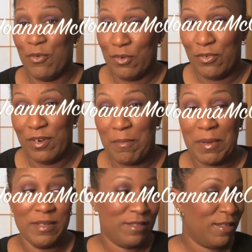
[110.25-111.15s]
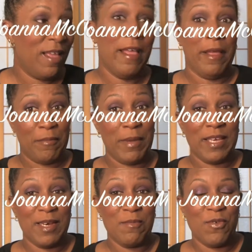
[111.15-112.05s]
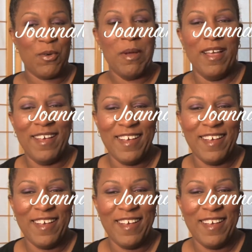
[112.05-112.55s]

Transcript: going on up in this makeup room.